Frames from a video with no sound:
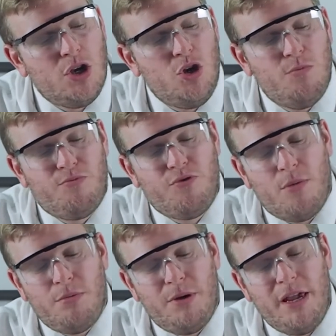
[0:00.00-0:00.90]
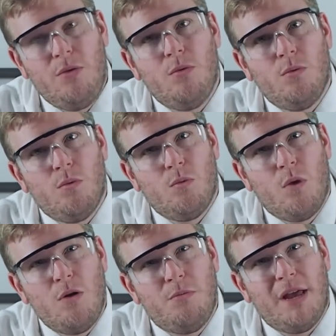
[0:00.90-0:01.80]
You probably
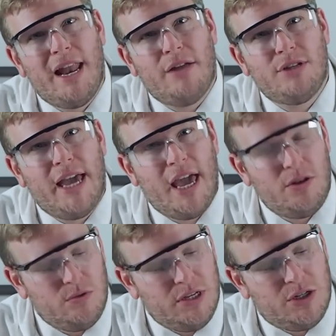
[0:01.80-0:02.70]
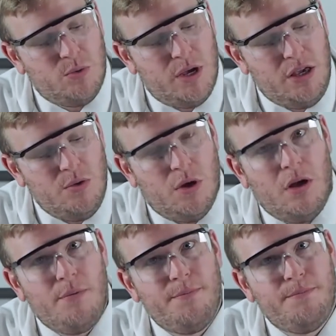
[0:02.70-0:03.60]
won't be allowed to handle this where you are,